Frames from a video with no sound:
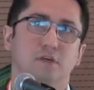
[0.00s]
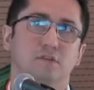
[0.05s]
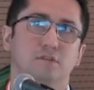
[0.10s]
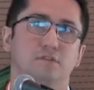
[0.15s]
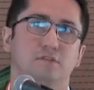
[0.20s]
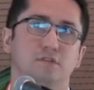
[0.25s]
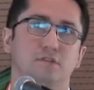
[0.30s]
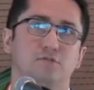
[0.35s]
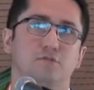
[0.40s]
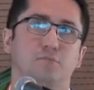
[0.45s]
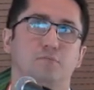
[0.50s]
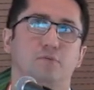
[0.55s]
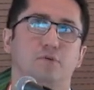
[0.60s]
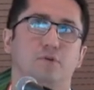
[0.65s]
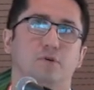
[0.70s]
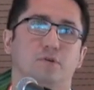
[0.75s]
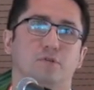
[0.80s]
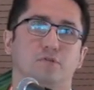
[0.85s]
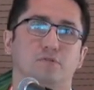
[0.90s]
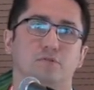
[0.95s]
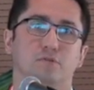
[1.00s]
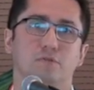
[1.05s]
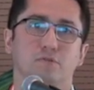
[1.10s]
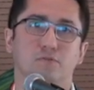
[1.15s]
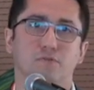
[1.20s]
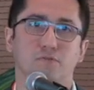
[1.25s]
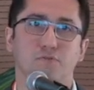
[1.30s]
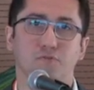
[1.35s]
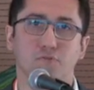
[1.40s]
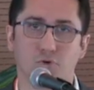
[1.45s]

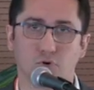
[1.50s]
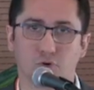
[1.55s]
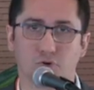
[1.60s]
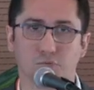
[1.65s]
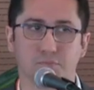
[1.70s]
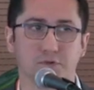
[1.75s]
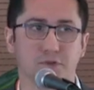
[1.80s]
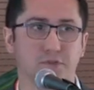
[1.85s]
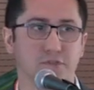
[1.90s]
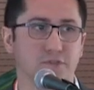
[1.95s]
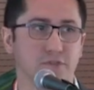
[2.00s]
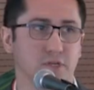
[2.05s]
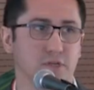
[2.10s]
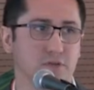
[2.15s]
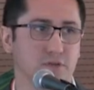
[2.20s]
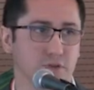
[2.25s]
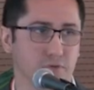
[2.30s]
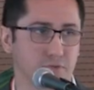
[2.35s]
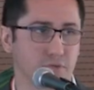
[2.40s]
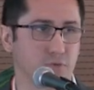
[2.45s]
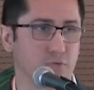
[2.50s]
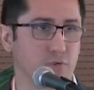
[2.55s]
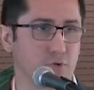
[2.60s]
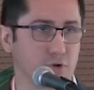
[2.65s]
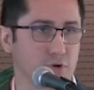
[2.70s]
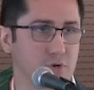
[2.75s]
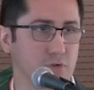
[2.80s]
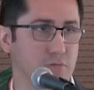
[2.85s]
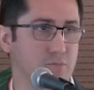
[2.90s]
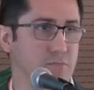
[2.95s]
0.4% of the
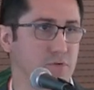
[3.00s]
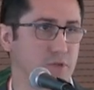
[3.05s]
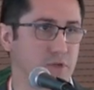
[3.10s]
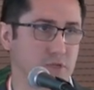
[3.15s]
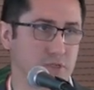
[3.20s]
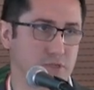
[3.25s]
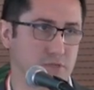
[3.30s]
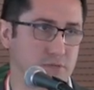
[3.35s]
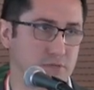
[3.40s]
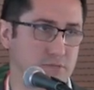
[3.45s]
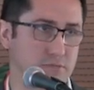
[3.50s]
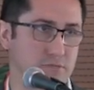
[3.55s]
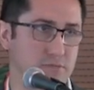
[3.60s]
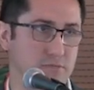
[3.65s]
world production.